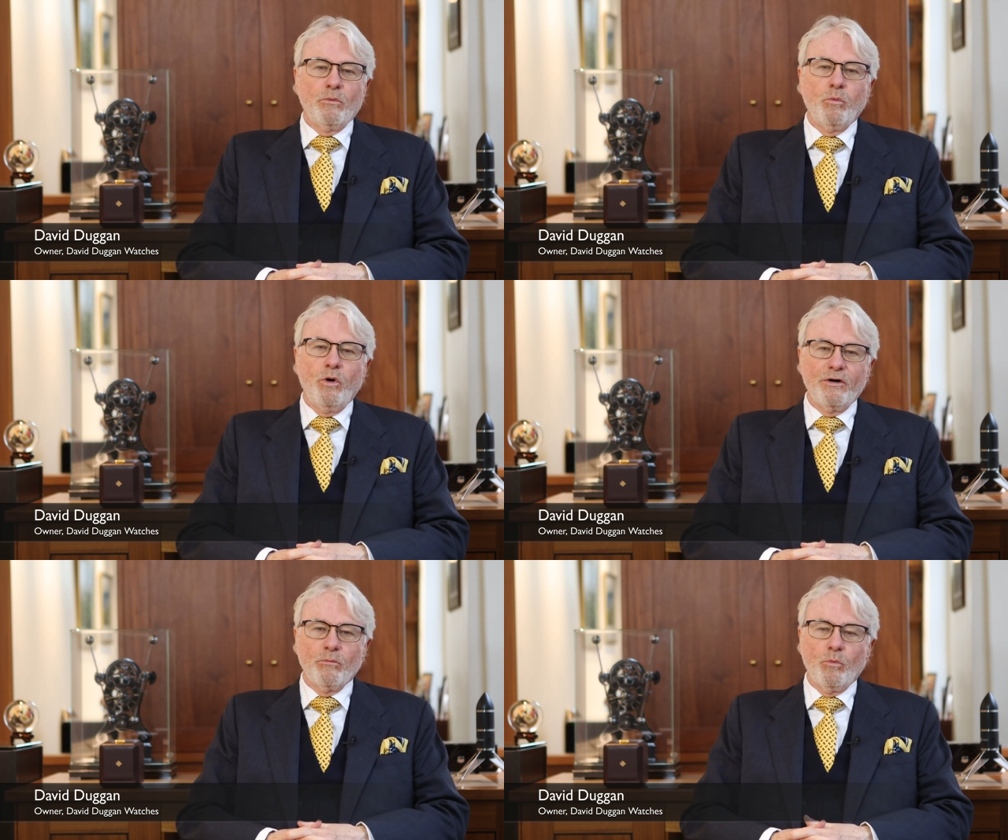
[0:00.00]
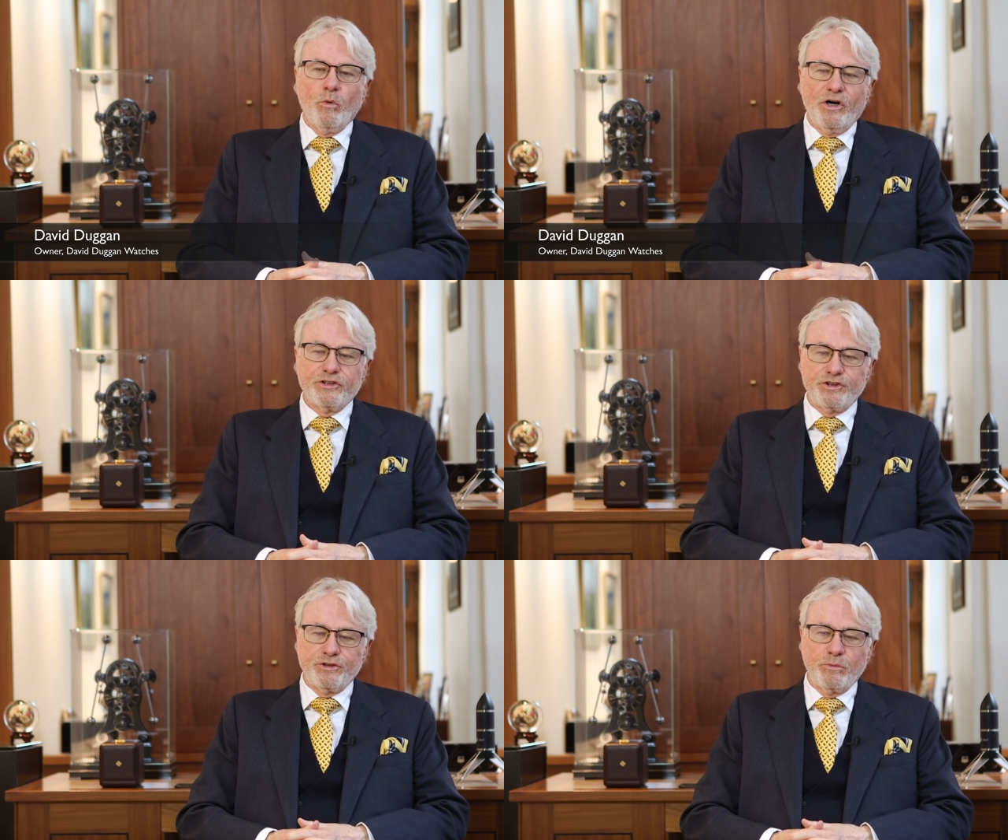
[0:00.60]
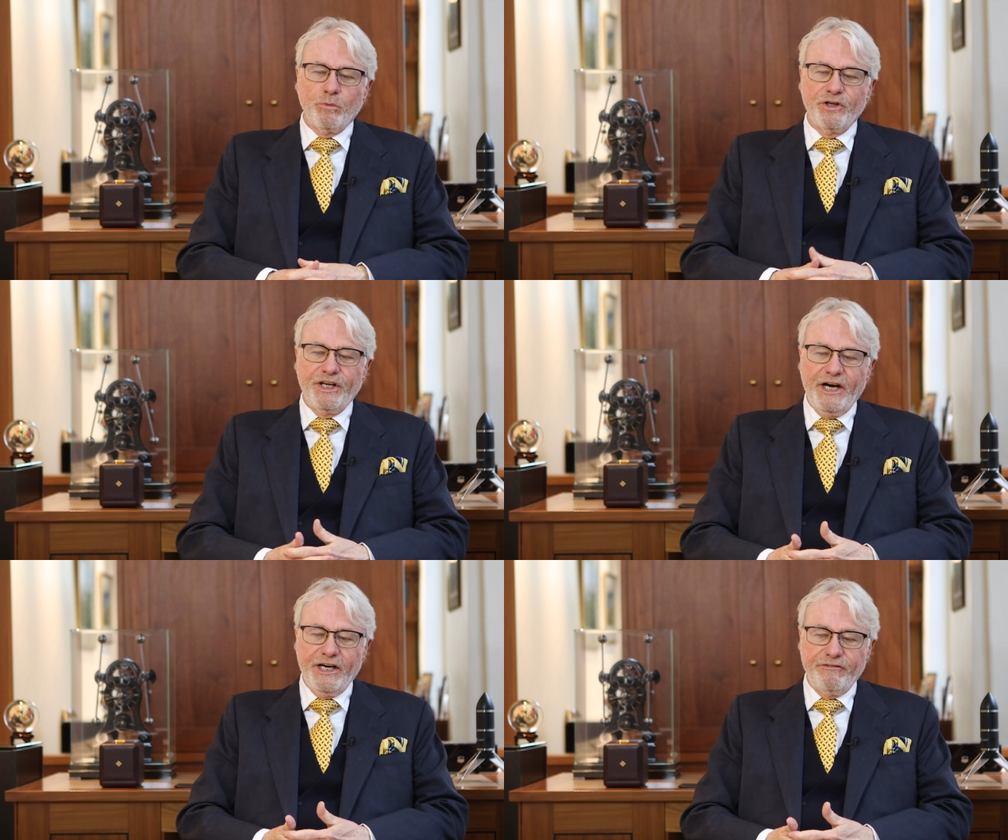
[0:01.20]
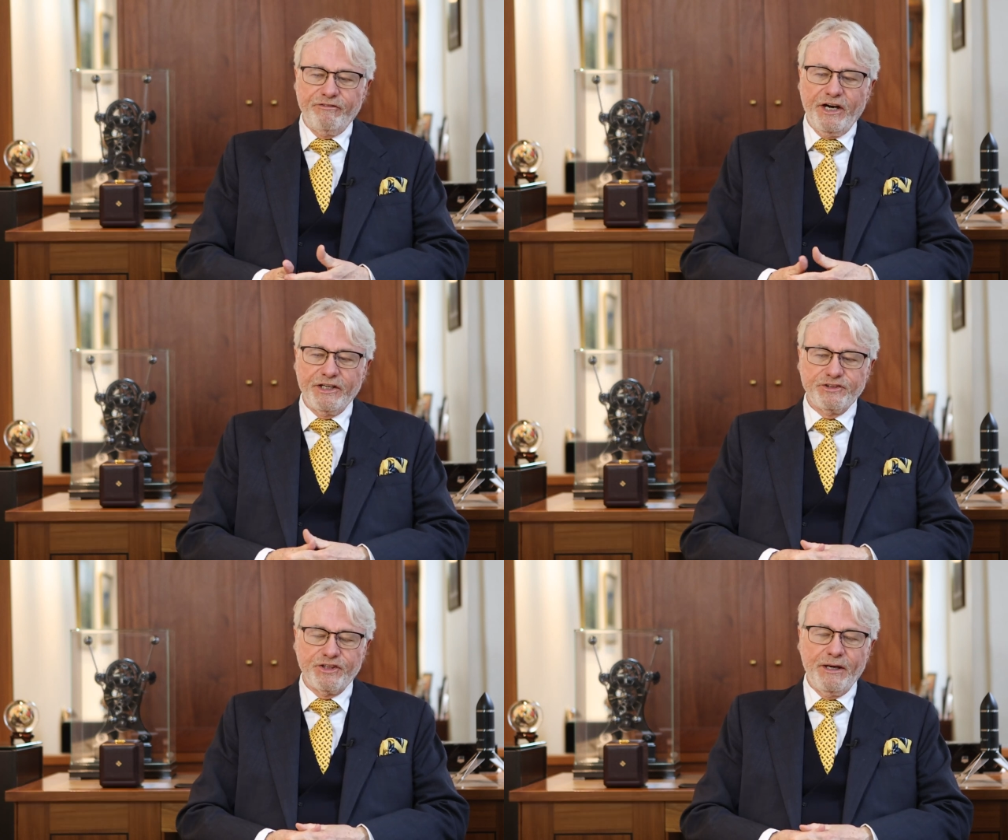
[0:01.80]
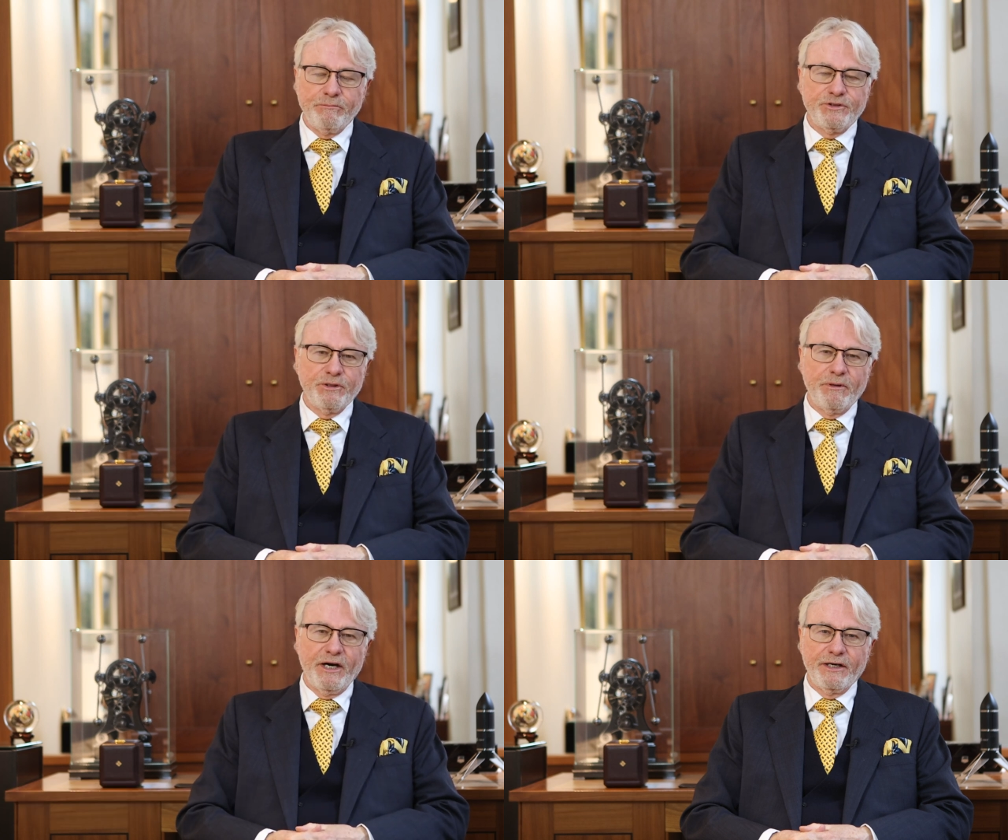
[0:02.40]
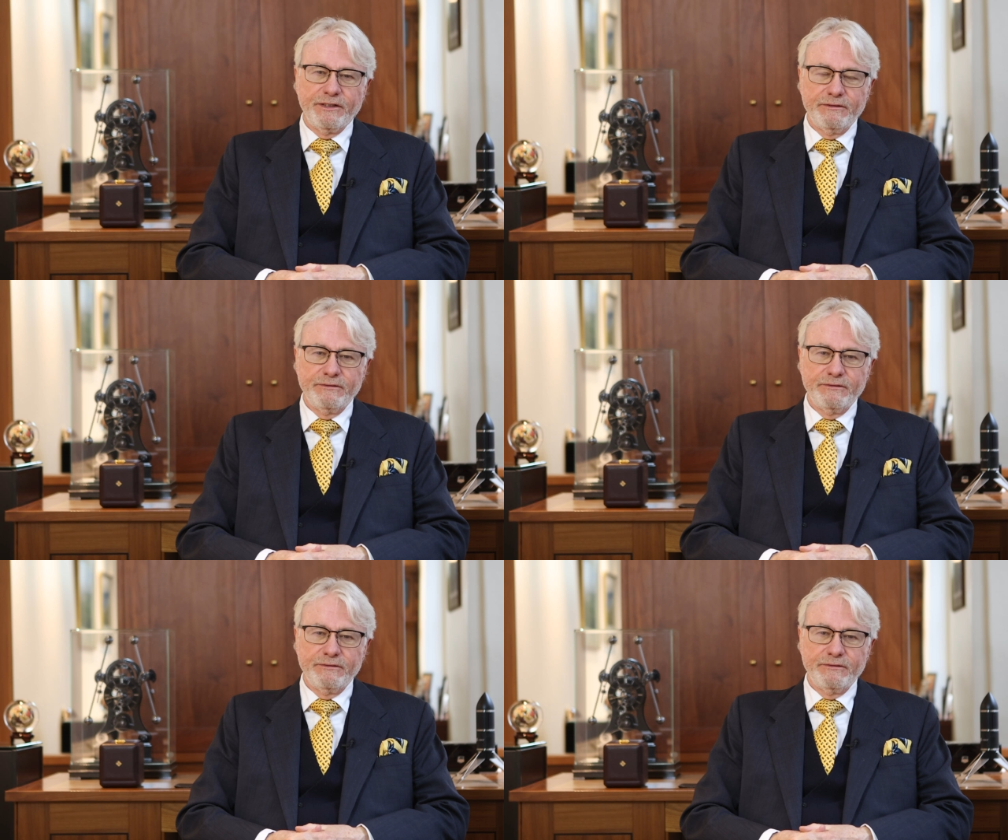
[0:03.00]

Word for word: what watch would I advise them to buy?